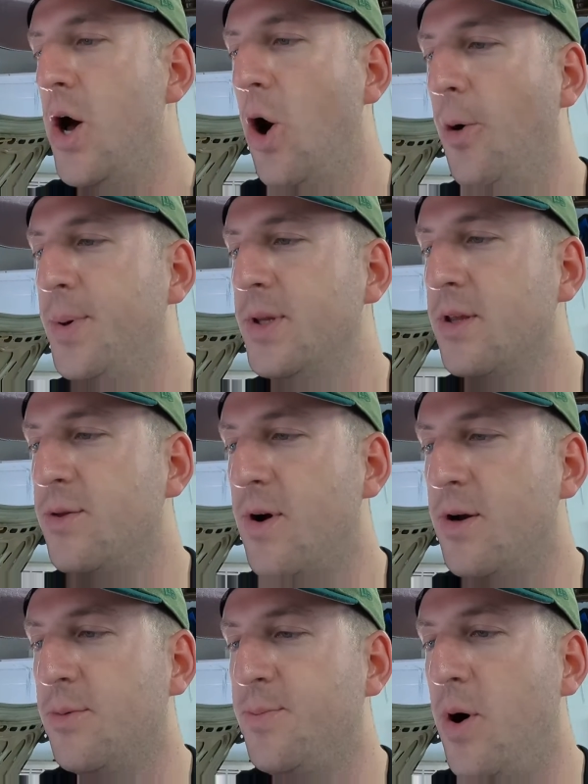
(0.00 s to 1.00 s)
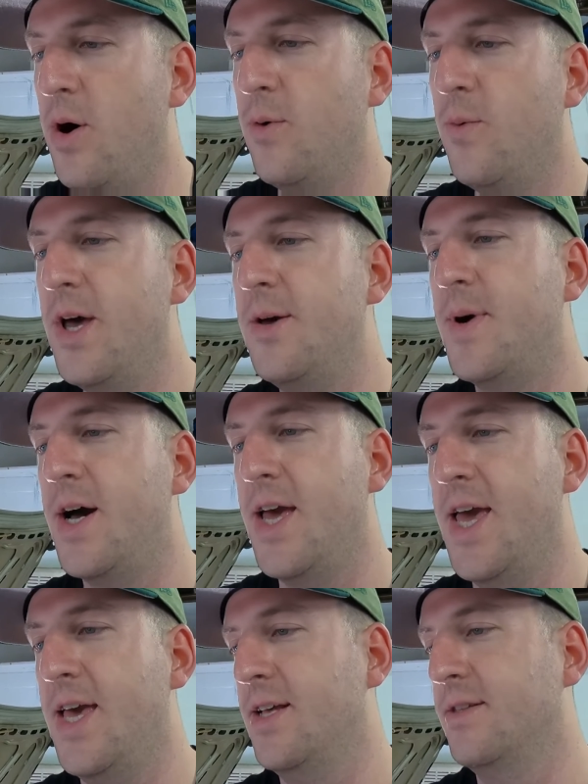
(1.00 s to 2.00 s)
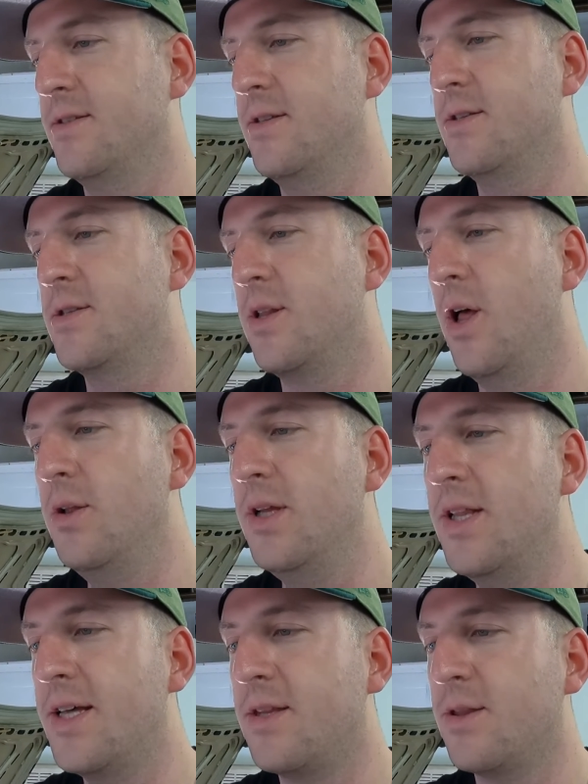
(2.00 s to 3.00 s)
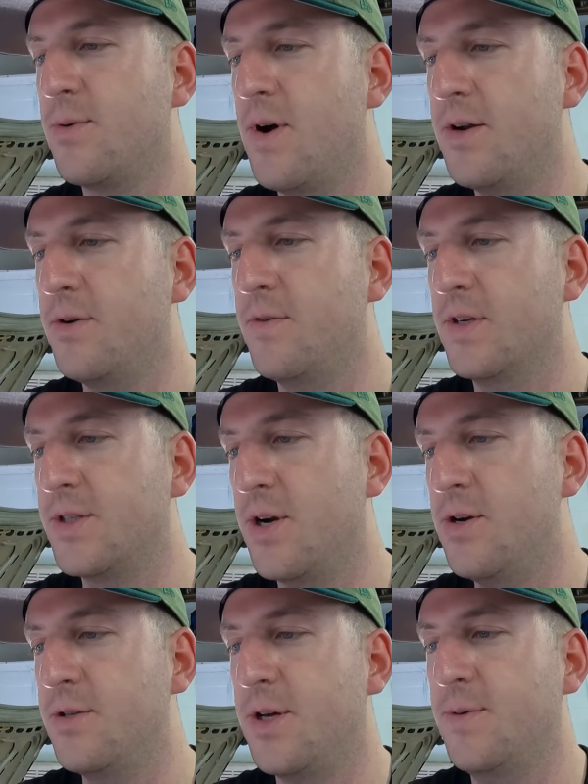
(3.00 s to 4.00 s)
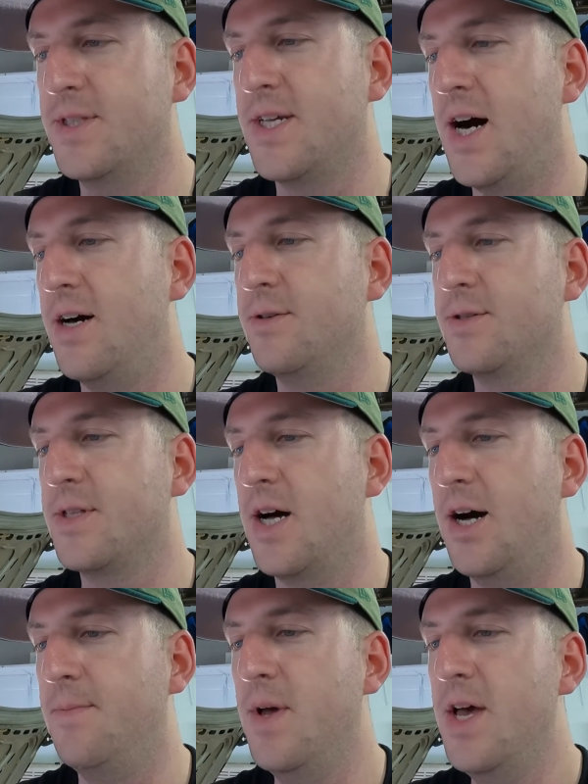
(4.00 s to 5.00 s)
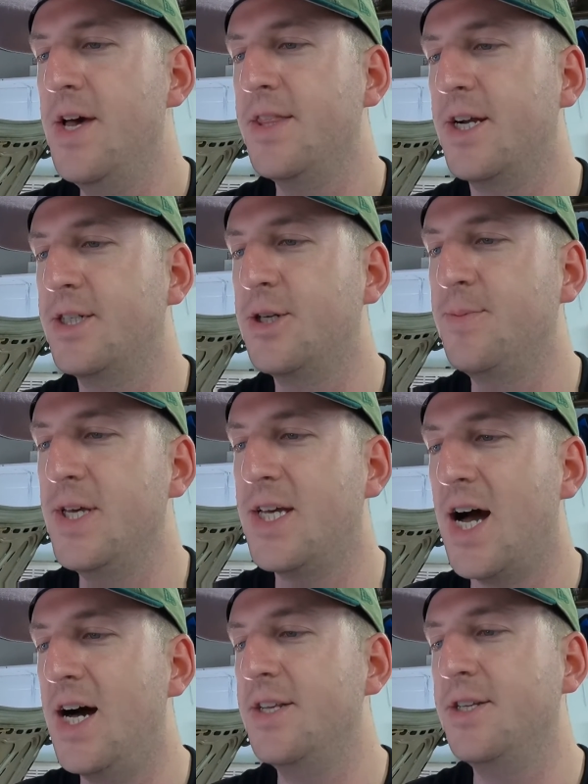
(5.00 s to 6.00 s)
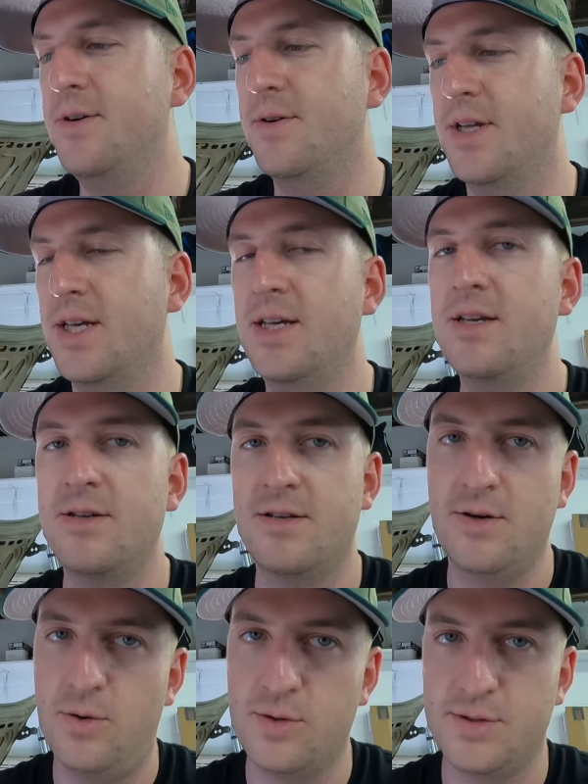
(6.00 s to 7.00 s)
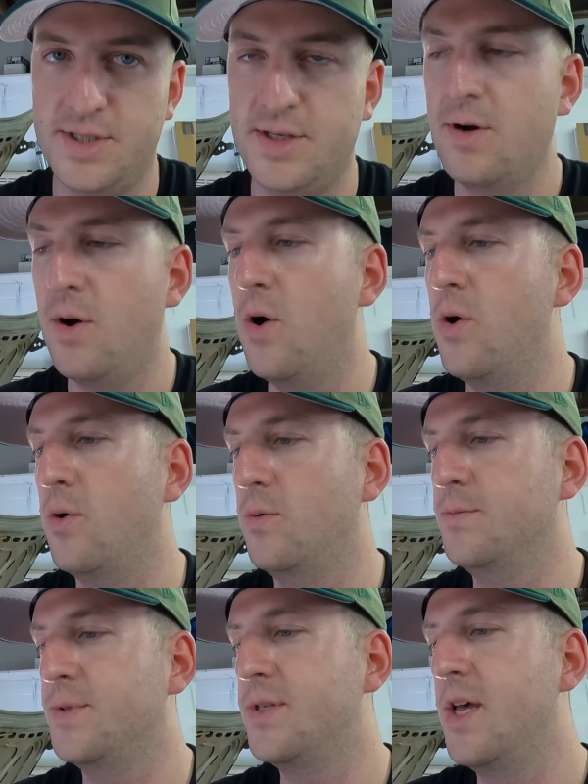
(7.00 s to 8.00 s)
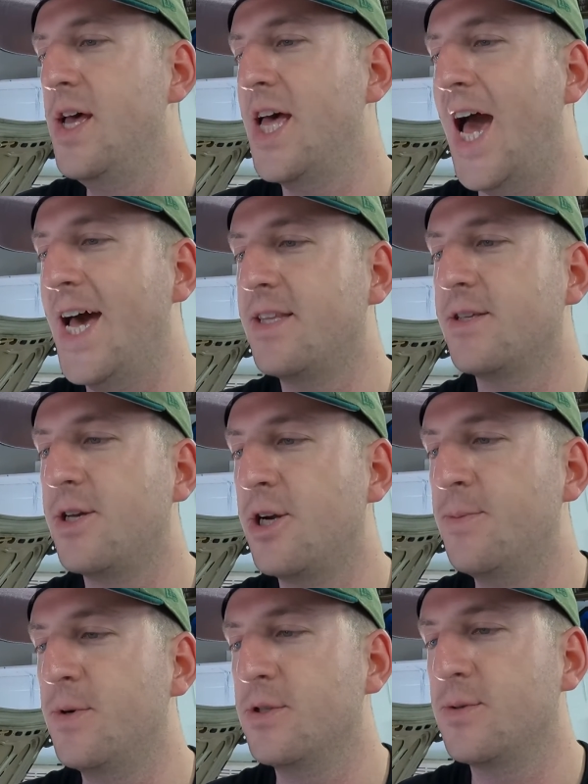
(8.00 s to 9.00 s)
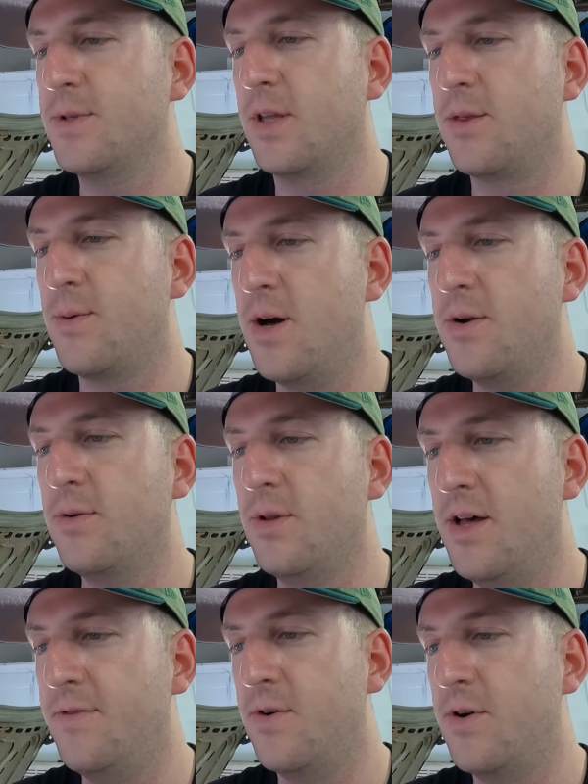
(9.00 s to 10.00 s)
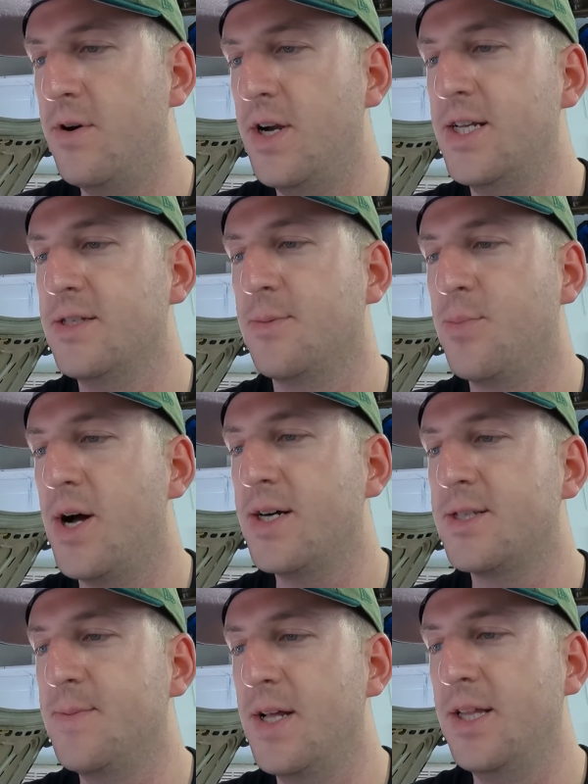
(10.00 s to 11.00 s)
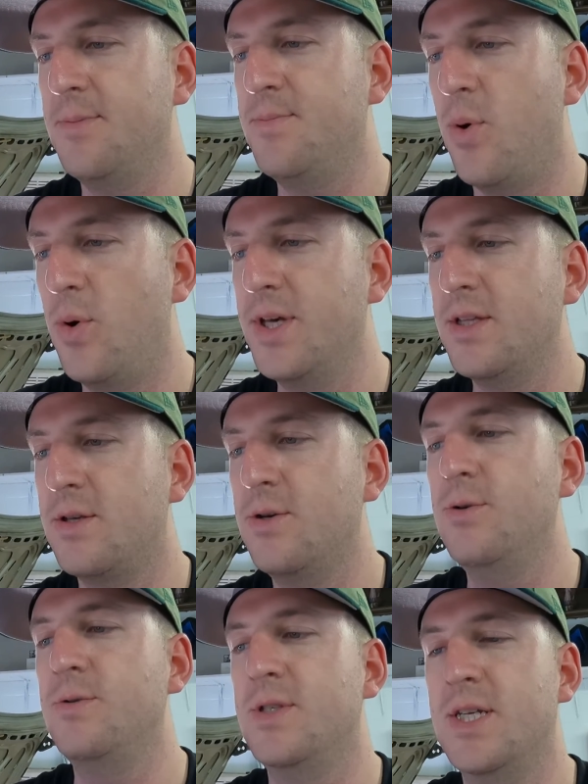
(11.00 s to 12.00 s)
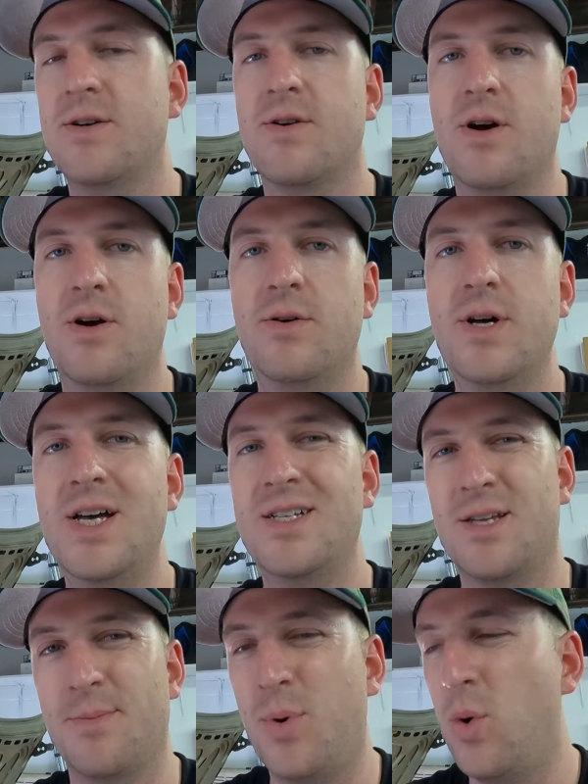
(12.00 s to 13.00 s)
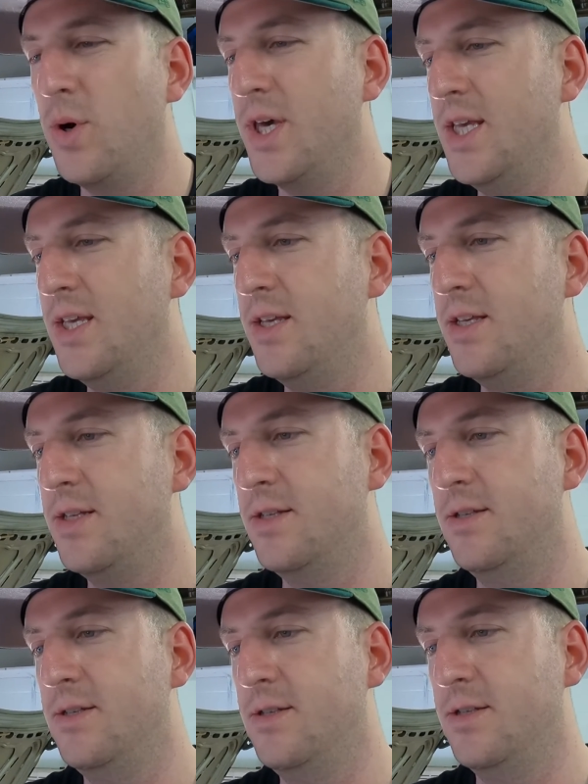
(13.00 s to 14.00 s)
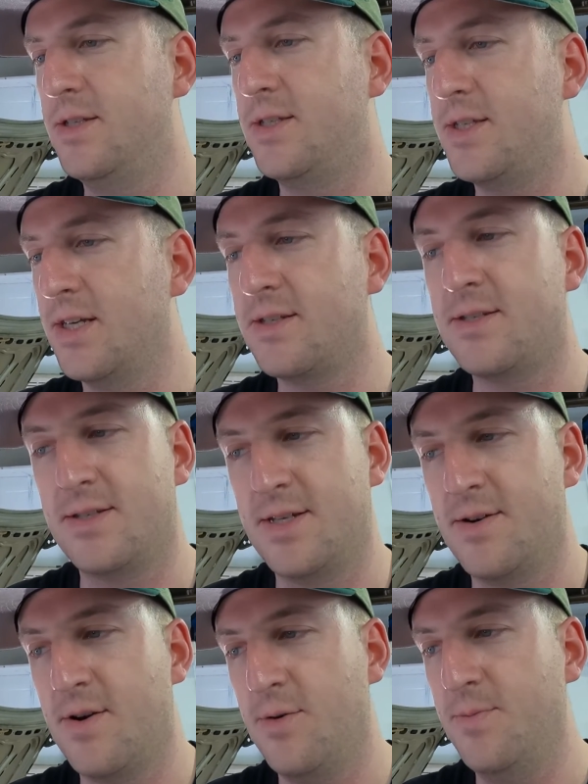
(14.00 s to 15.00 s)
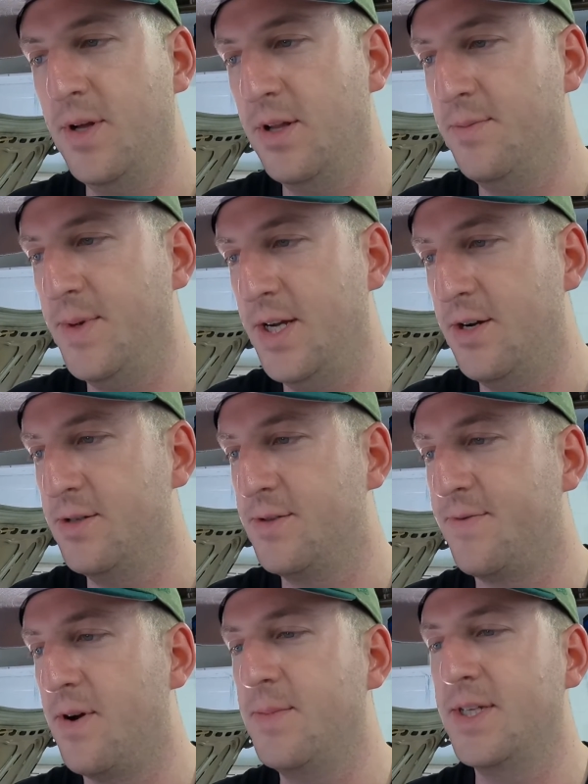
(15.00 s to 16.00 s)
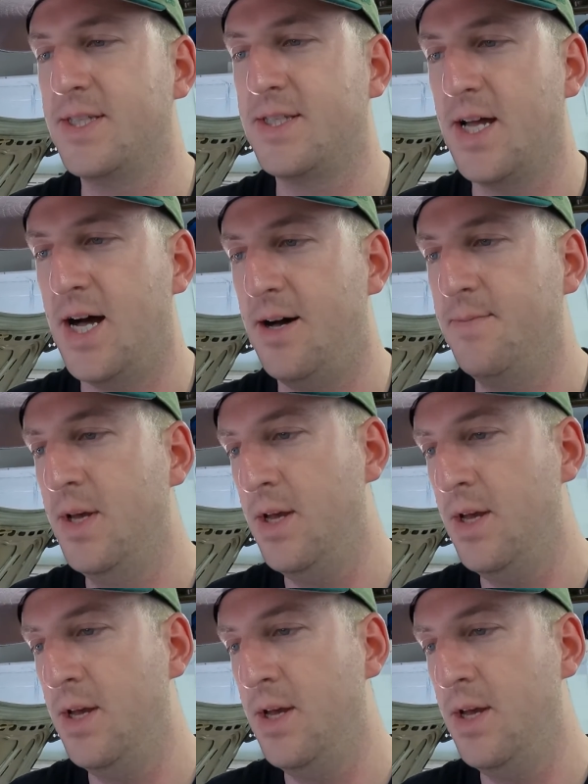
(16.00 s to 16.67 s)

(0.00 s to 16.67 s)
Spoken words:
Open the throttle part way by hand. Slowly let the throttle return to its idle stop. There should be continuity, or 0 ohms, at the terminals when the throttle lever is approximately 0.20 to 0.60 millimeters from its stop.